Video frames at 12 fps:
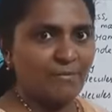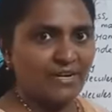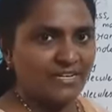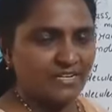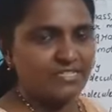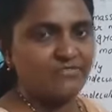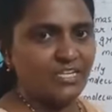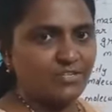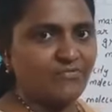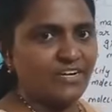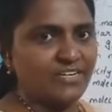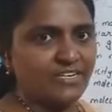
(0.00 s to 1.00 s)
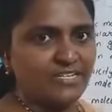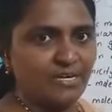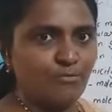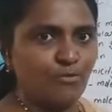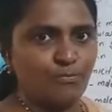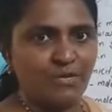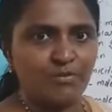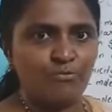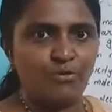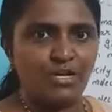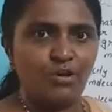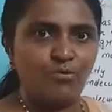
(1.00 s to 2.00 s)
of particles we have to find in the mole, per
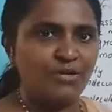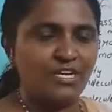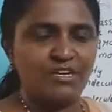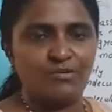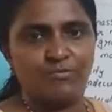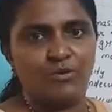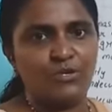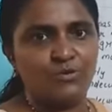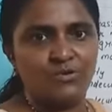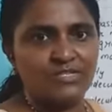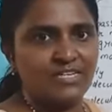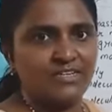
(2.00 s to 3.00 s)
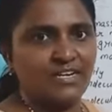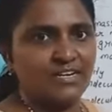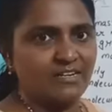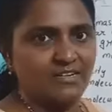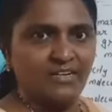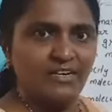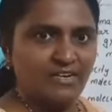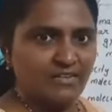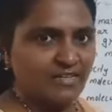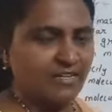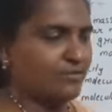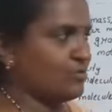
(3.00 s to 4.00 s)
mole how many molecules are there.
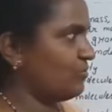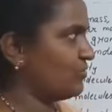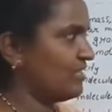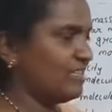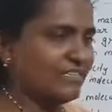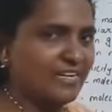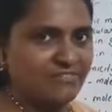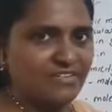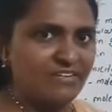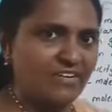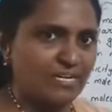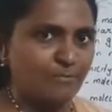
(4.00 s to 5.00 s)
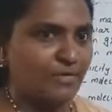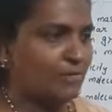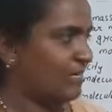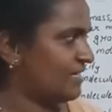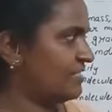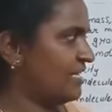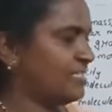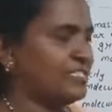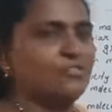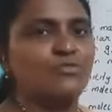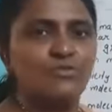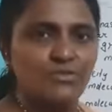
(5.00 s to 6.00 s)
So in that we will repeat, but
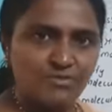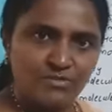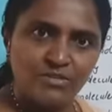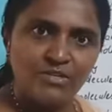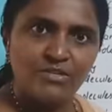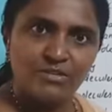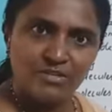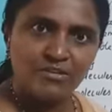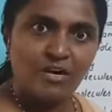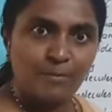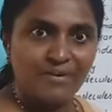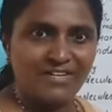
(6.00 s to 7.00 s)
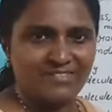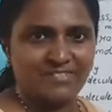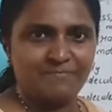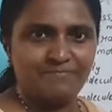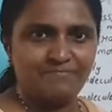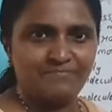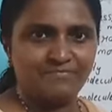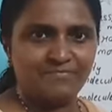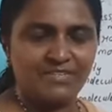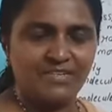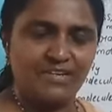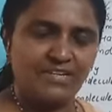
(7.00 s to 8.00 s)
just you copy it.
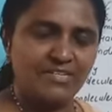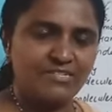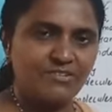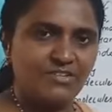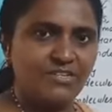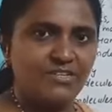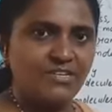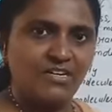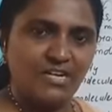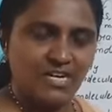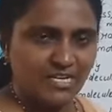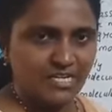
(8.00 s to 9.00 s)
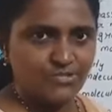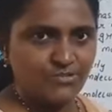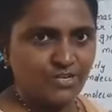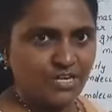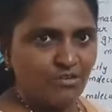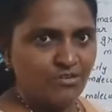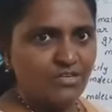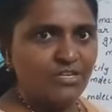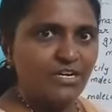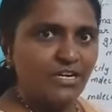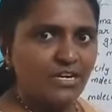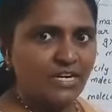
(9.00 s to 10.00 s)
Understood? Understood now?
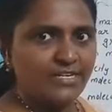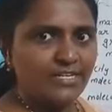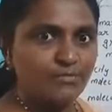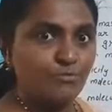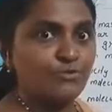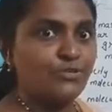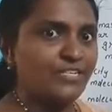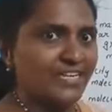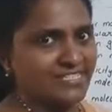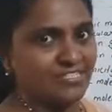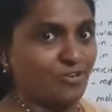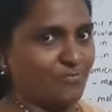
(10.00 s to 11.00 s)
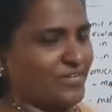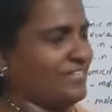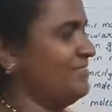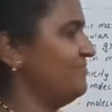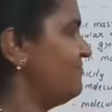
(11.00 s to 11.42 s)
Let us move to next topic.